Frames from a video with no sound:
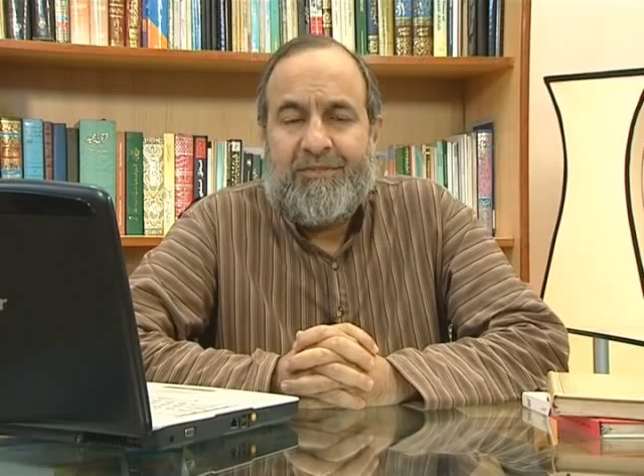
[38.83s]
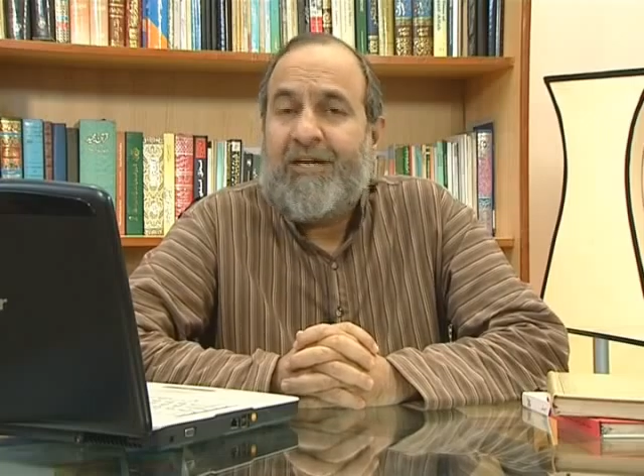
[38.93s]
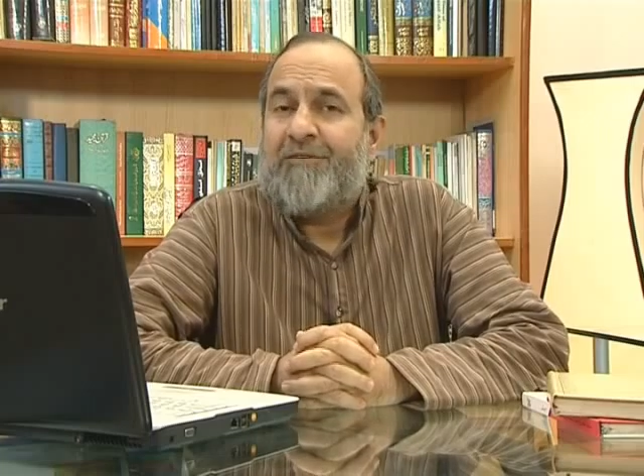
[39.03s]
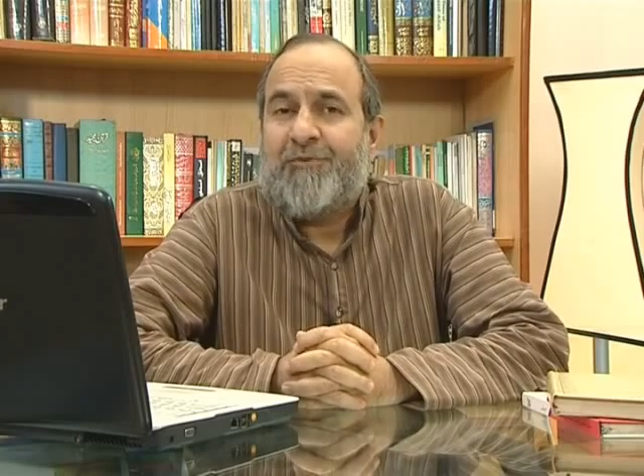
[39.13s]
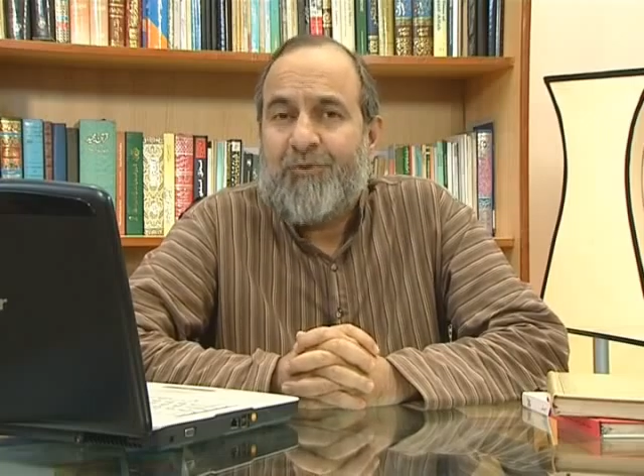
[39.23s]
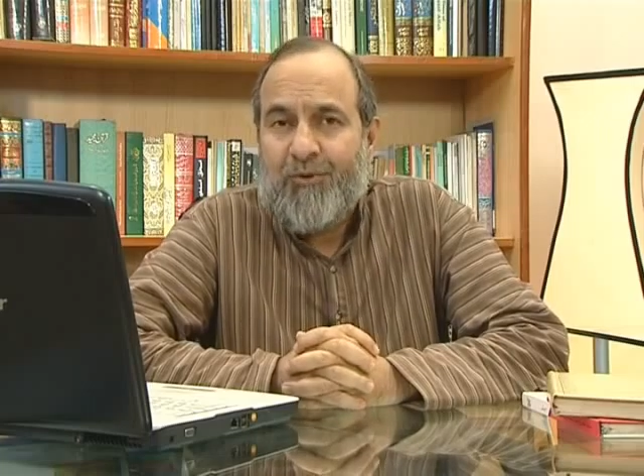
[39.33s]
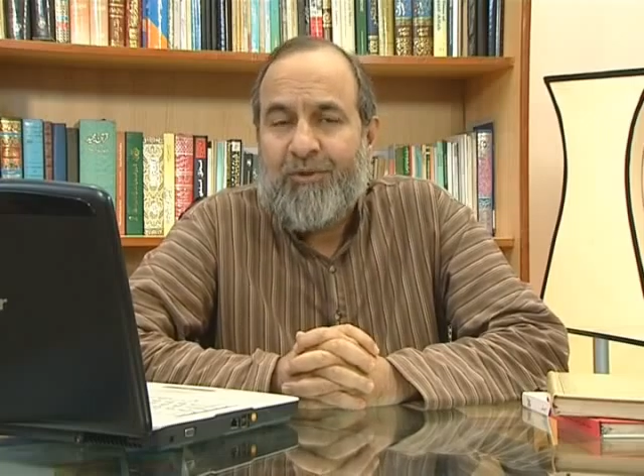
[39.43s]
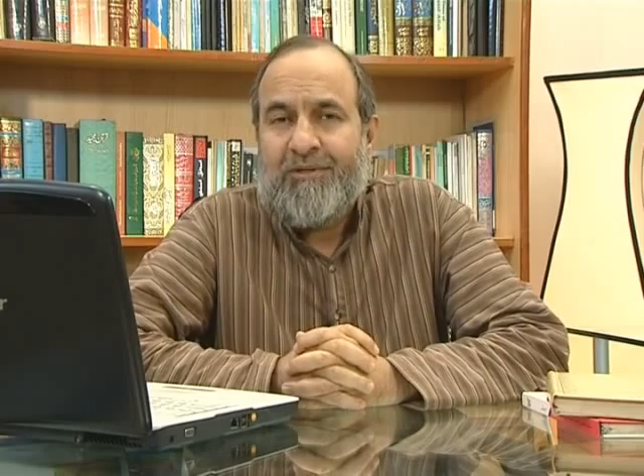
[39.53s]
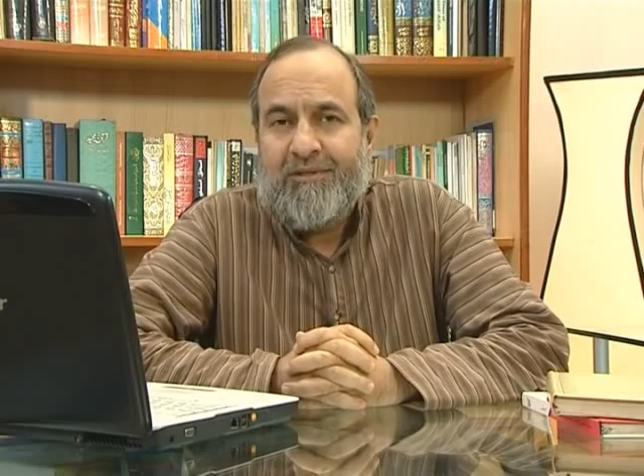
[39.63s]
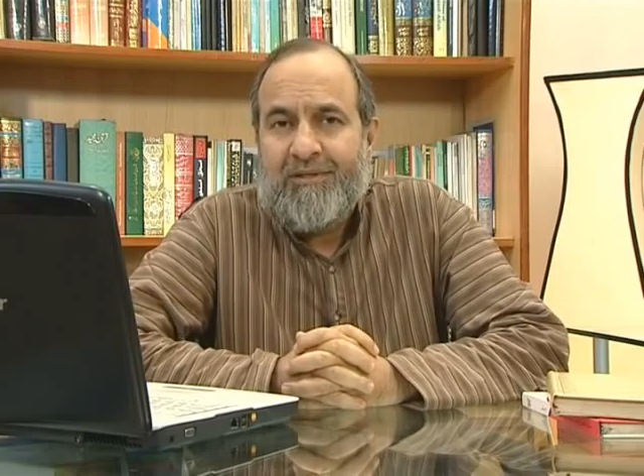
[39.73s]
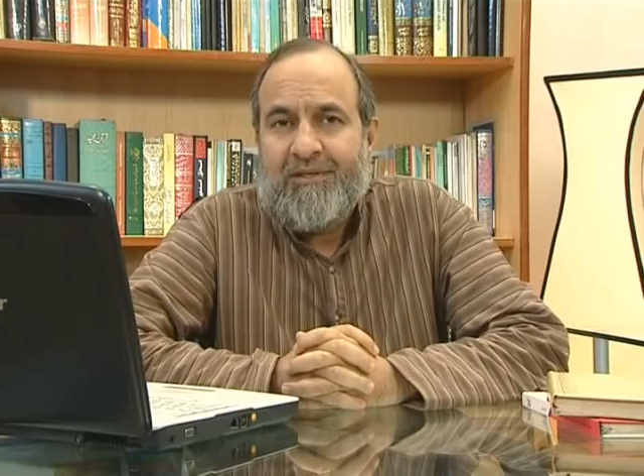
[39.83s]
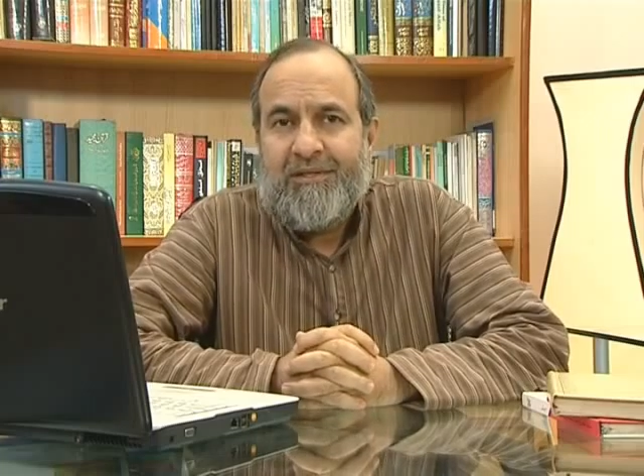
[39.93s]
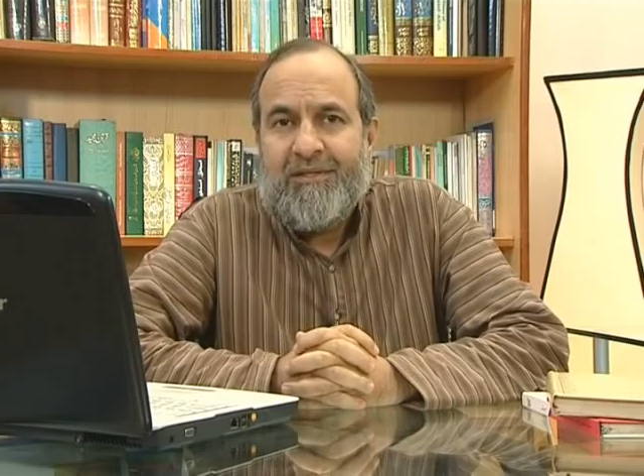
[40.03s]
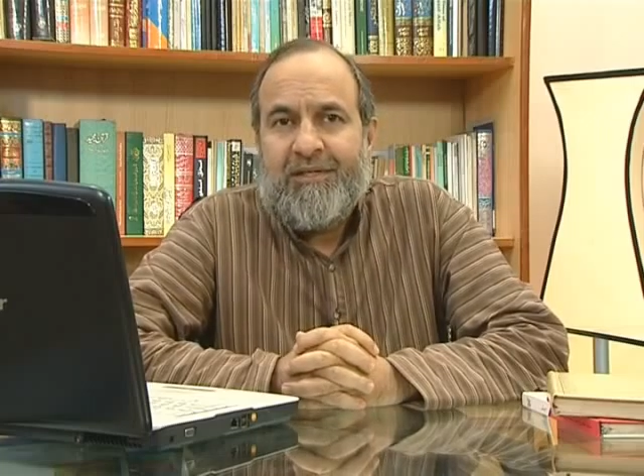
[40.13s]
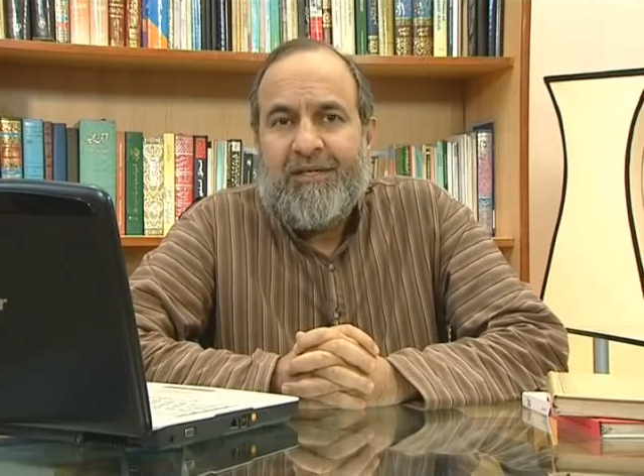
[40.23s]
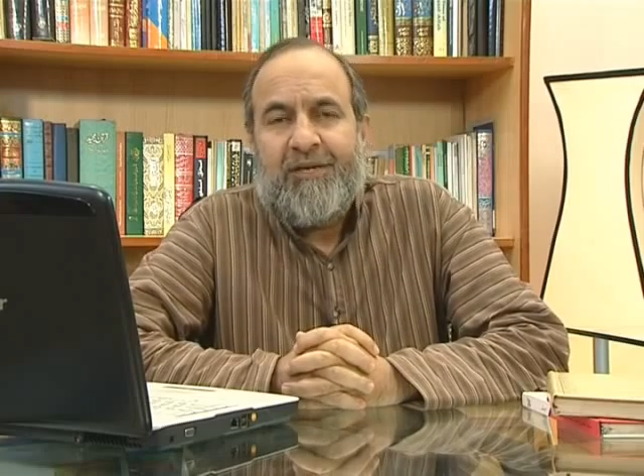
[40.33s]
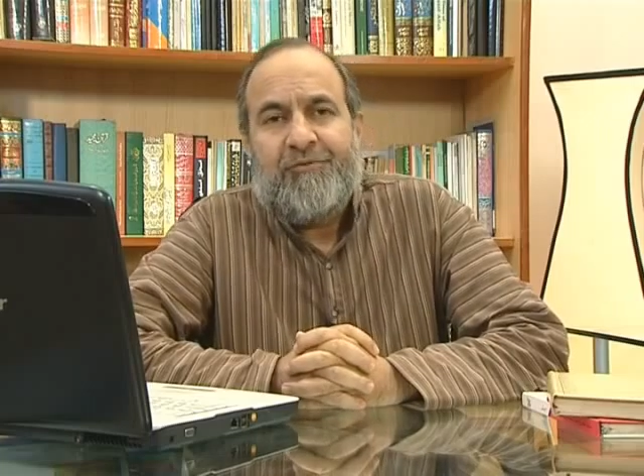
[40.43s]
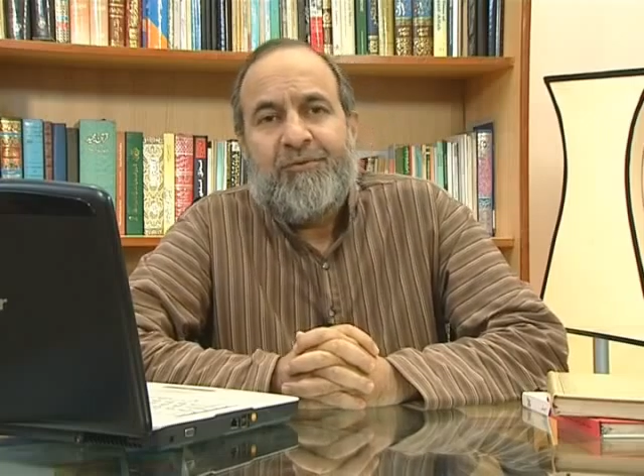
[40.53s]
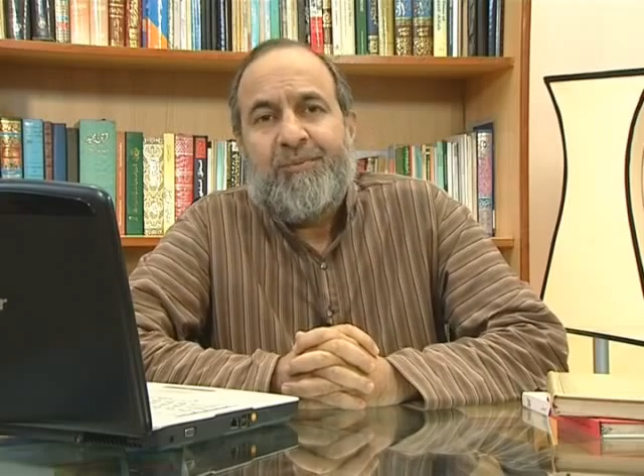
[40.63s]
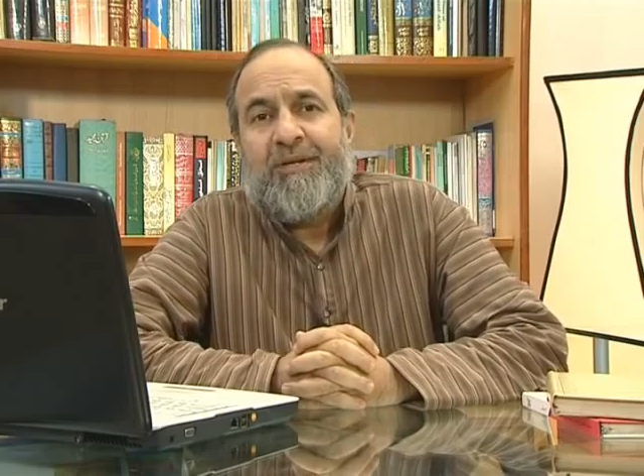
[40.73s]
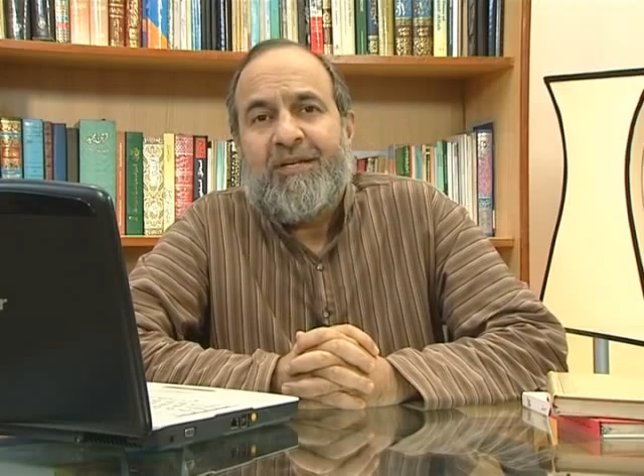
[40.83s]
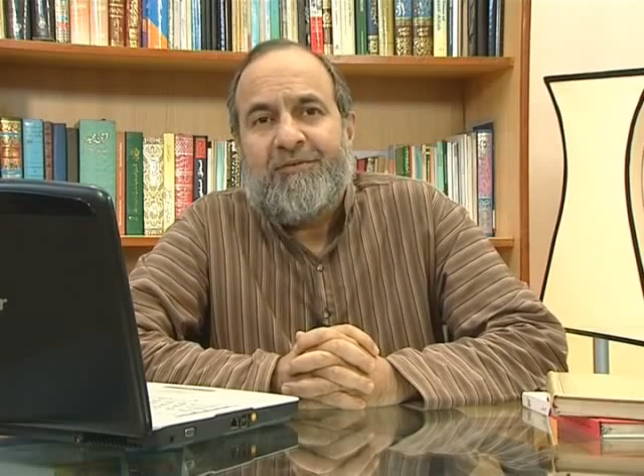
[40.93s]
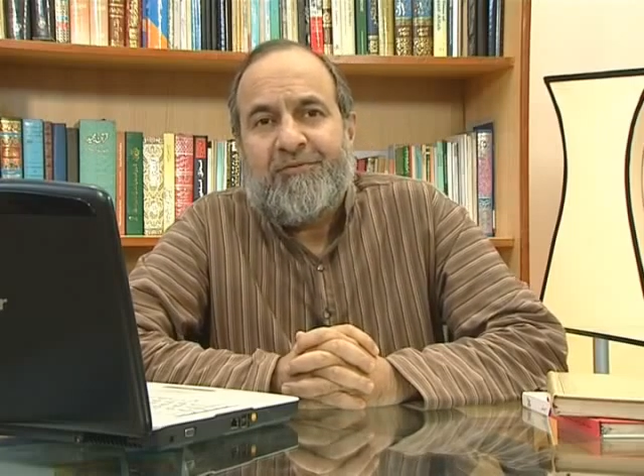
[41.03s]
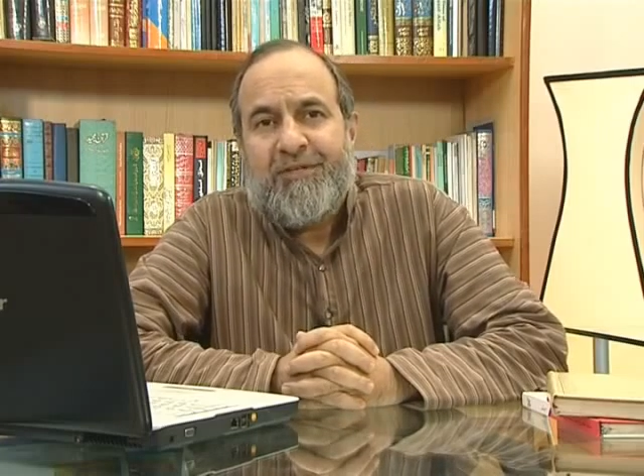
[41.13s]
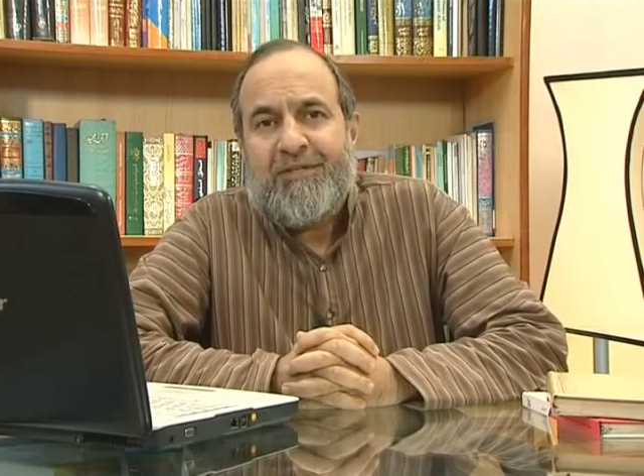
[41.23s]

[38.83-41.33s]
After all, if we believe